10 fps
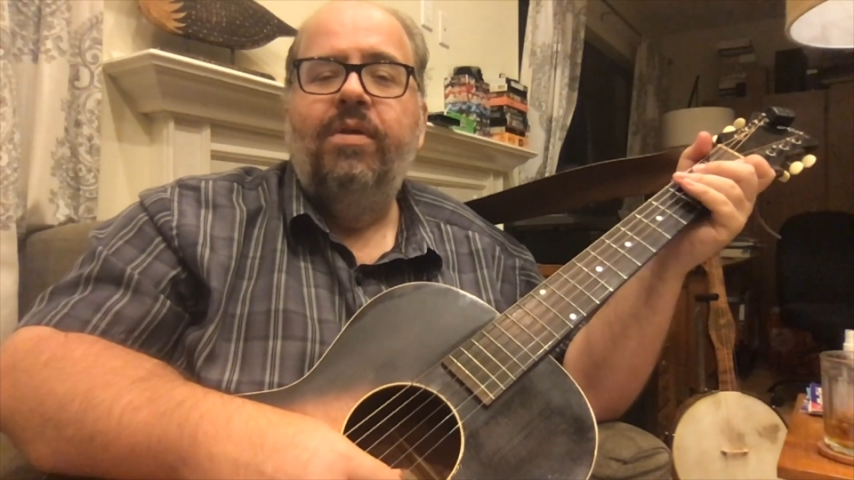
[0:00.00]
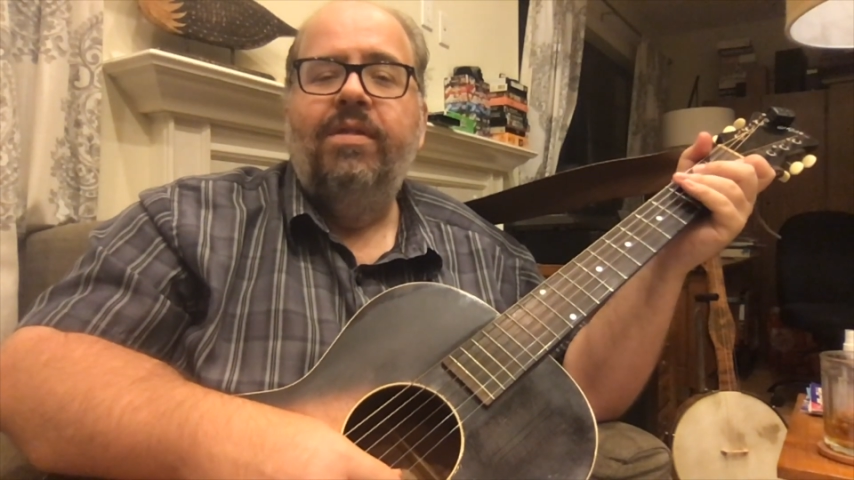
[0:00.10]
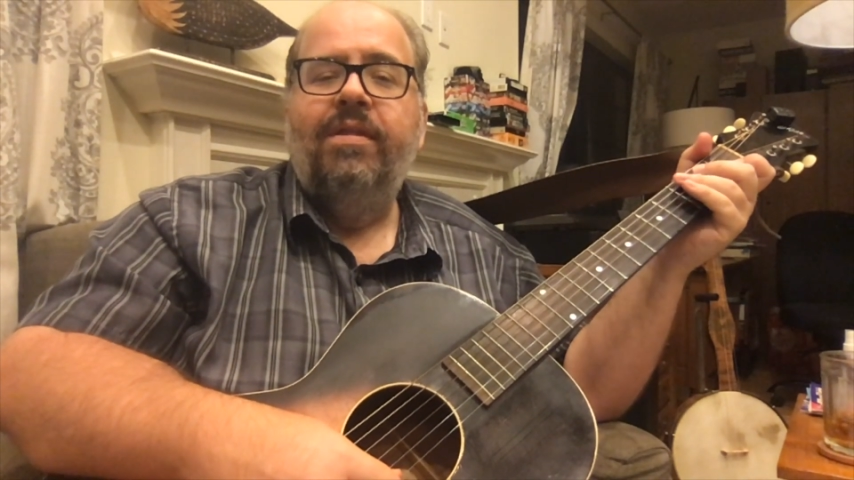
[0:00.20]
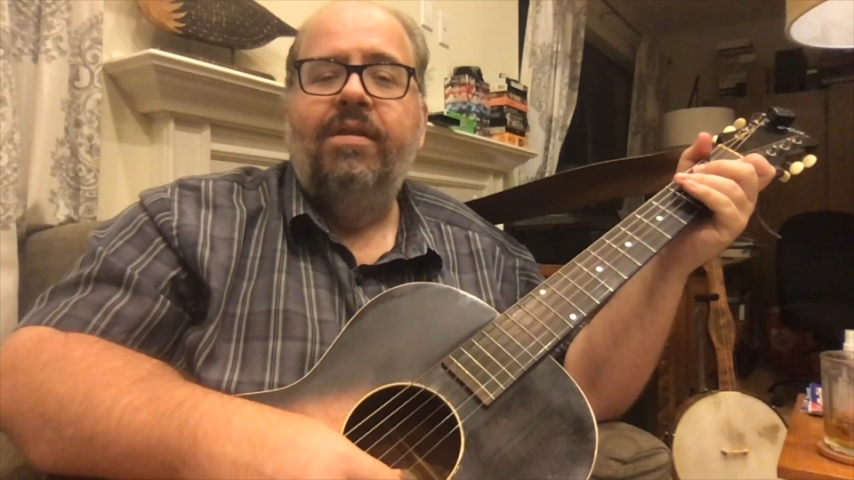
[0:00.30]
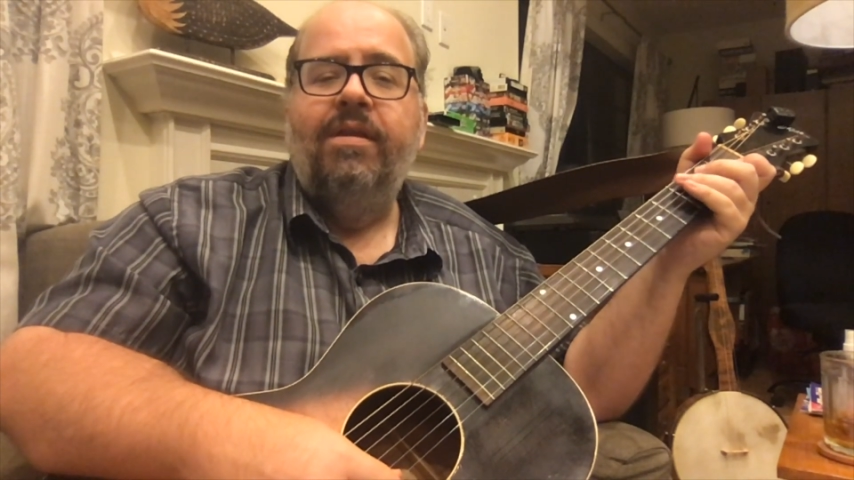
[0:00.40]

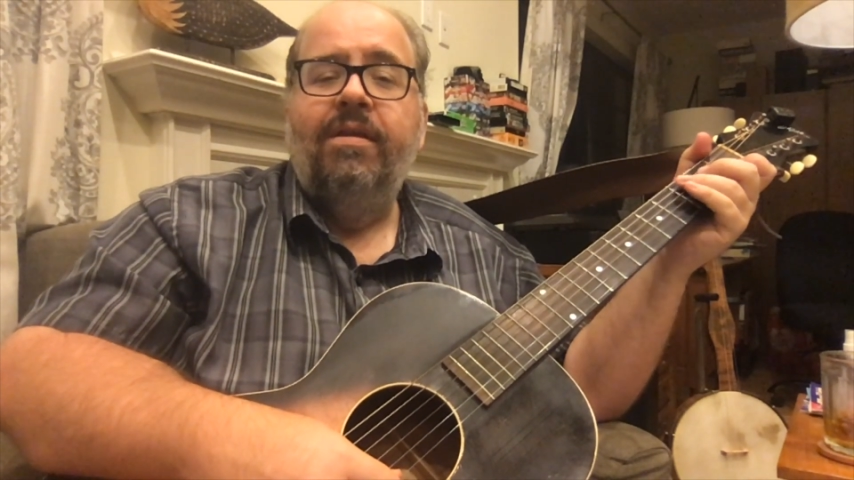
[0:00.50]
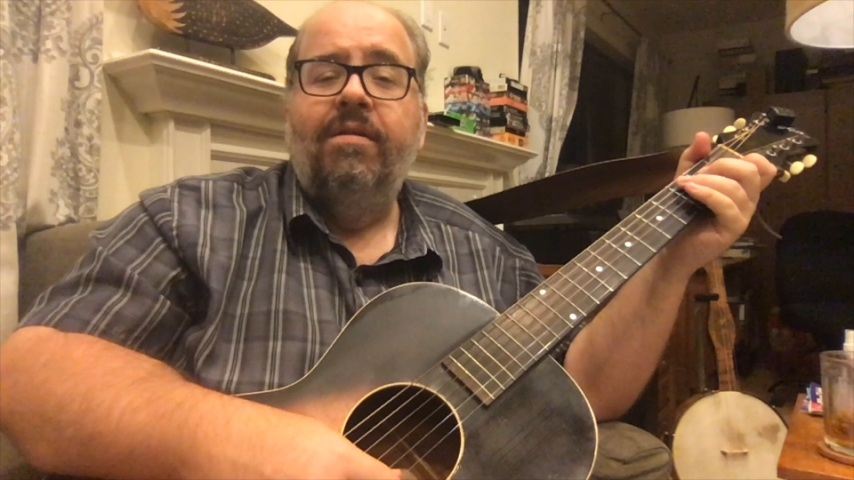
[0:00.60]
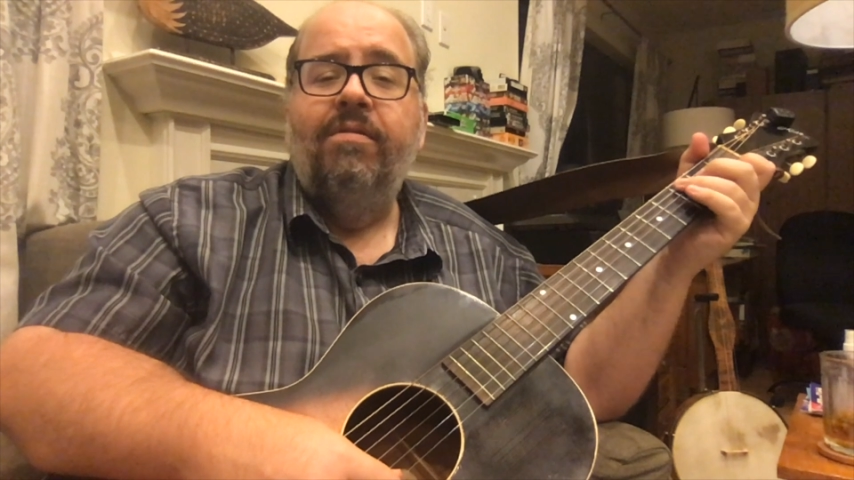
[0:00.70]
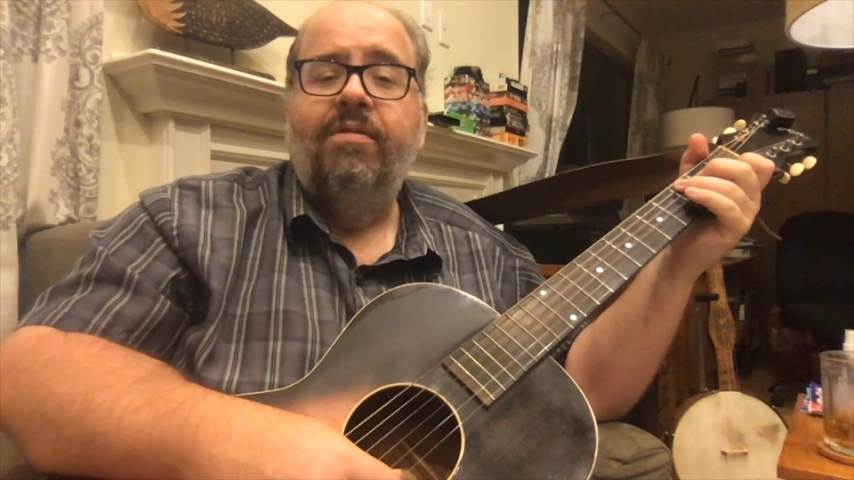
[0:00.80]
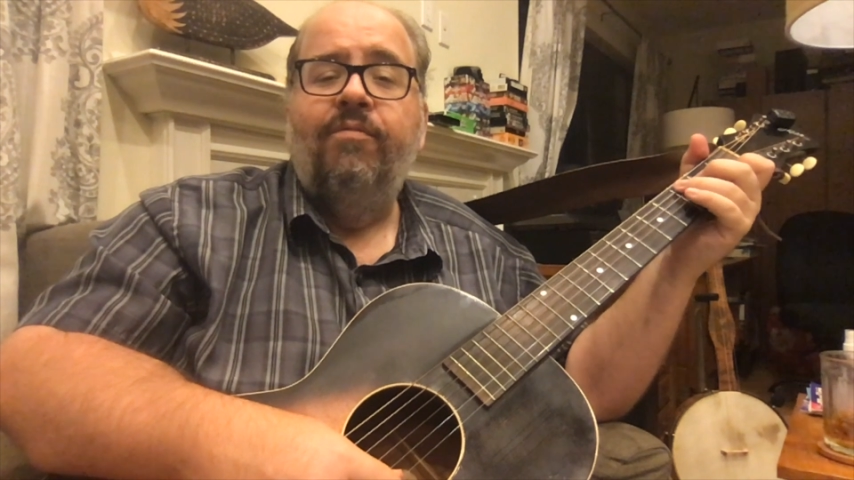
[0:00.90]
here
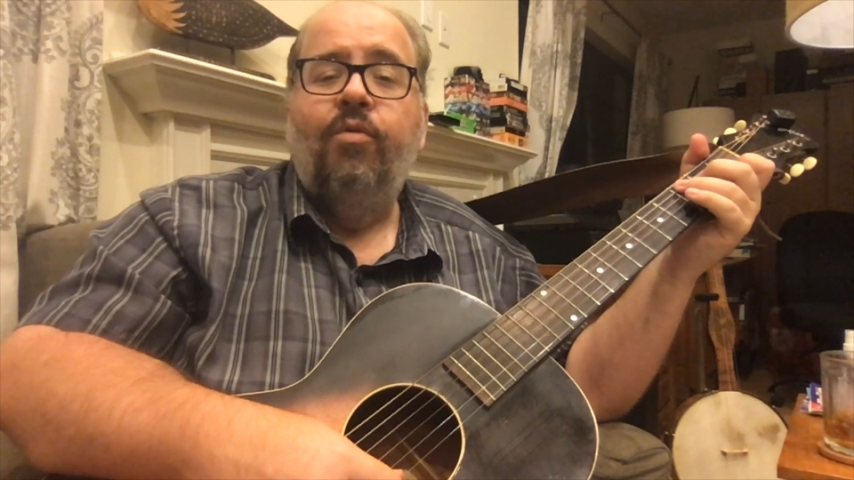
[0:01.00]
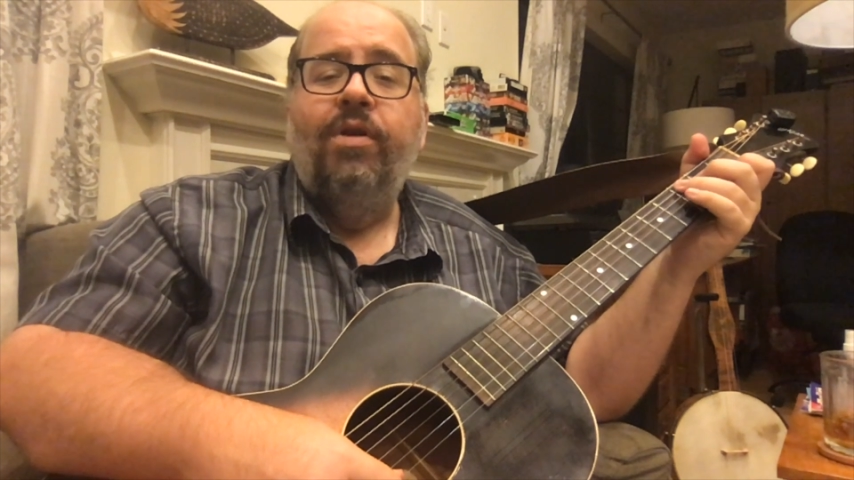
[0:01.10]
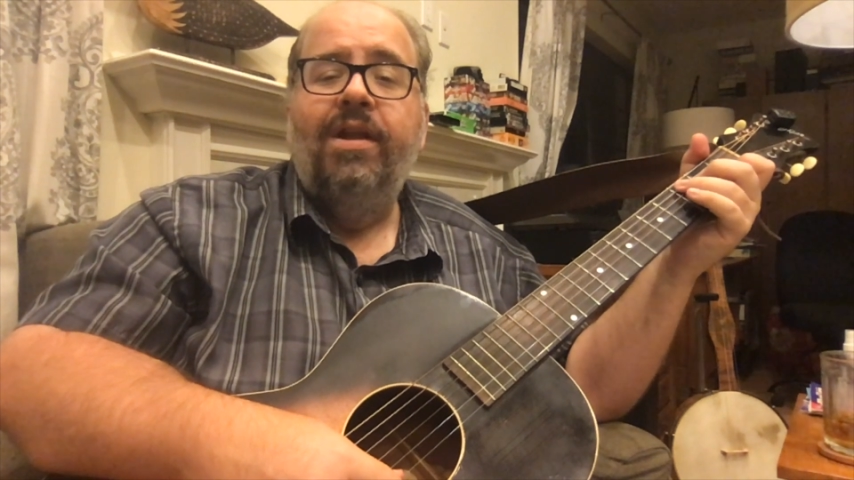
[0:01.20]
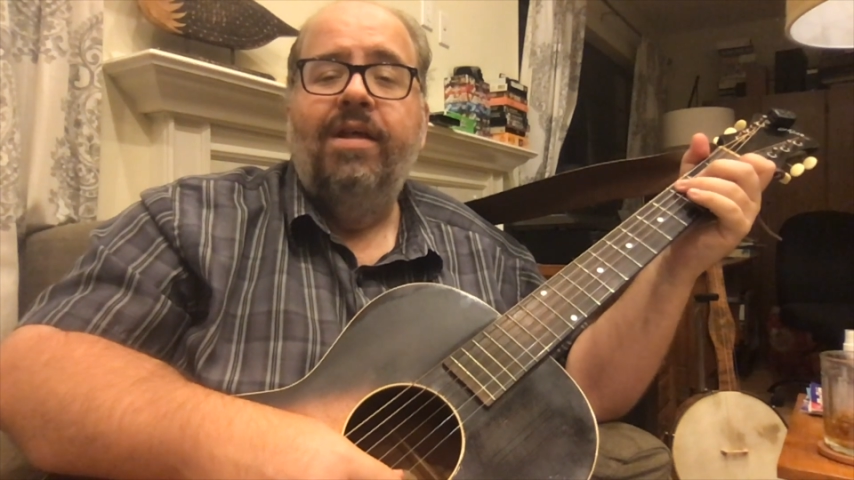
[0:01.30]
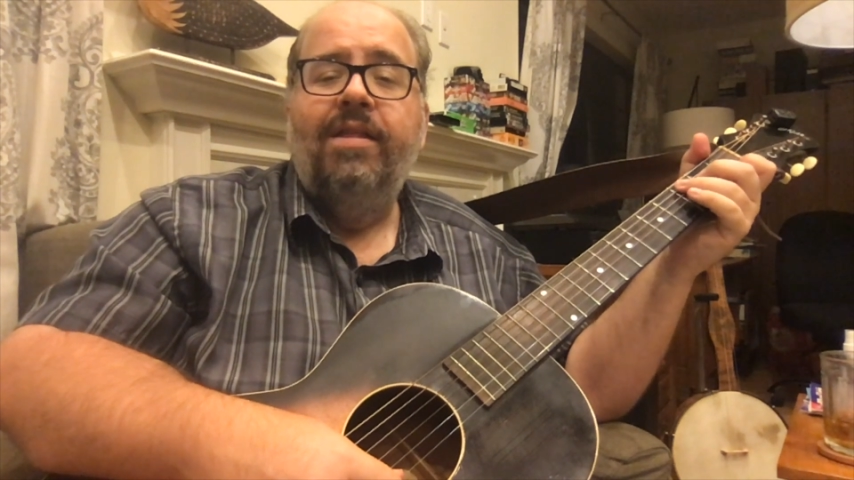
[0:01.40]
at the
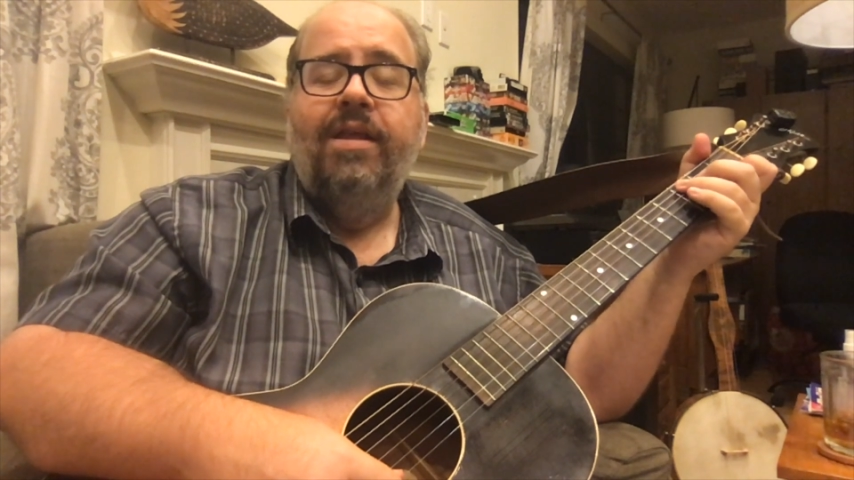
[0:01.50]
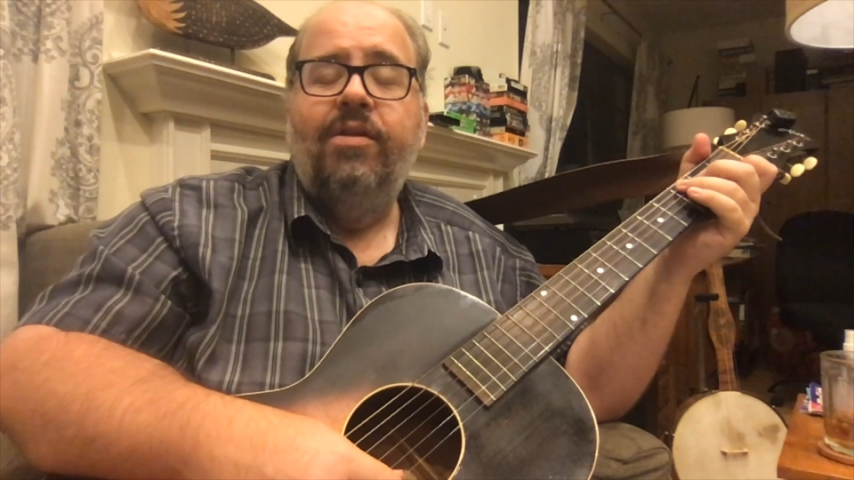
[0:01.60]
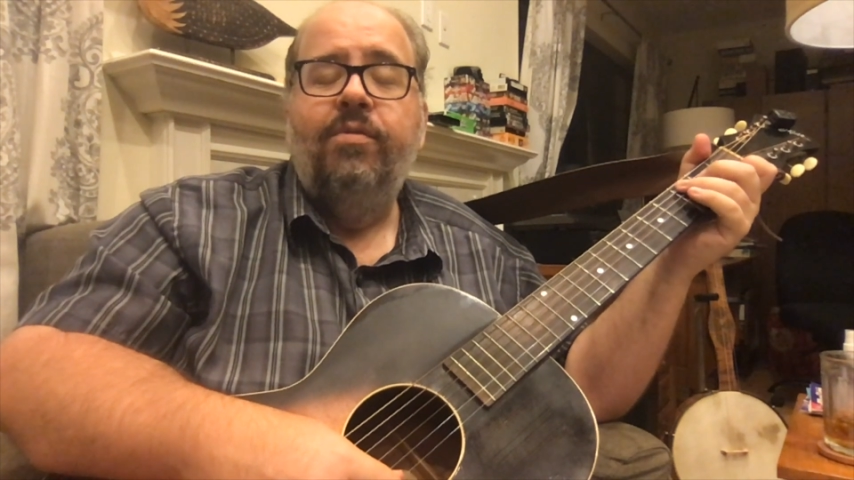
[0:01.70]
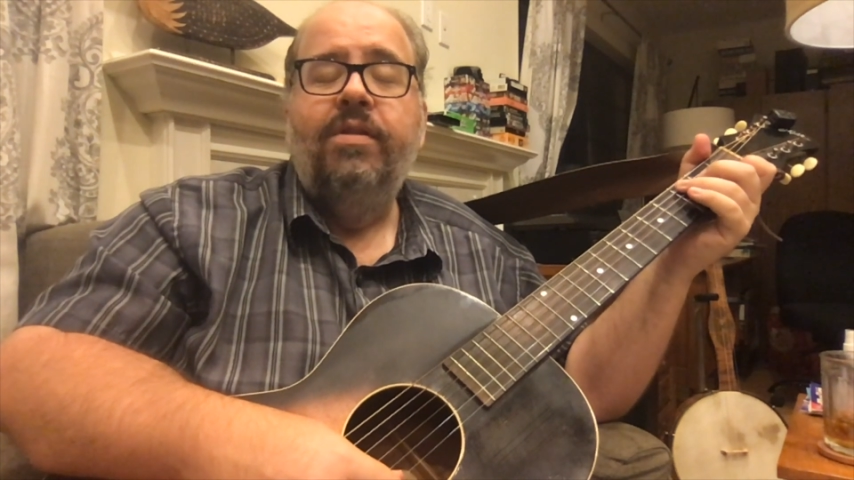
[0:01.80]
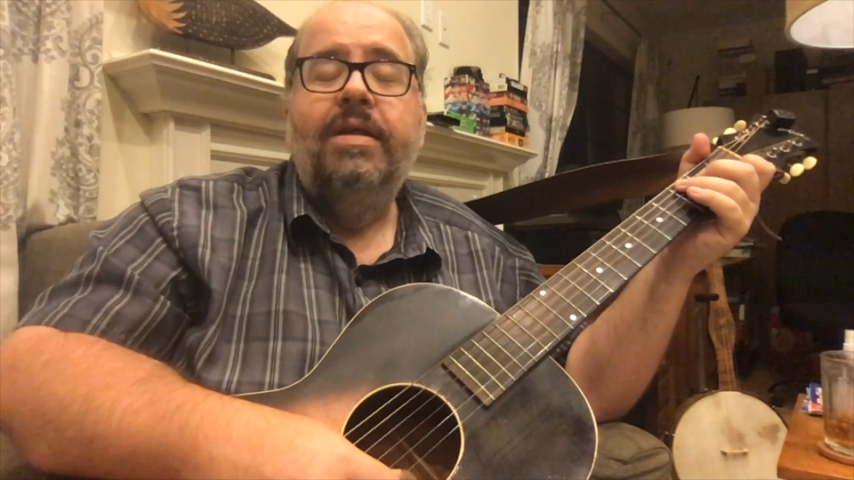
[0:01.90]
49th
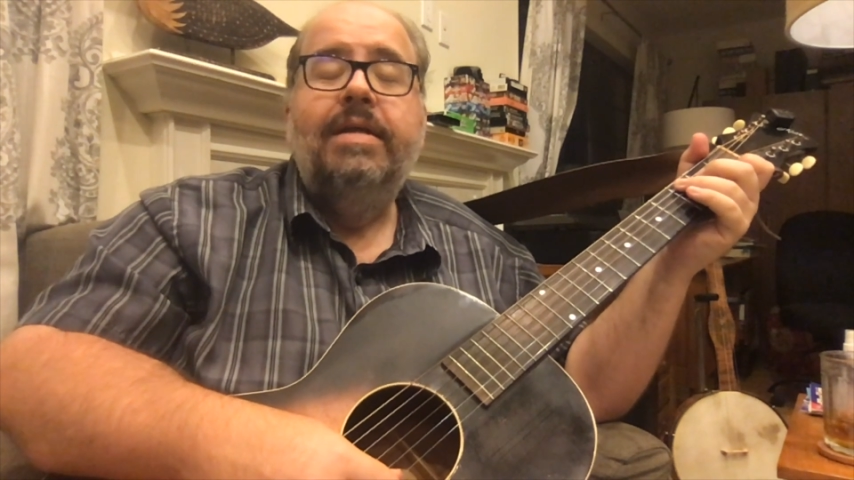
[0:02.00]
annual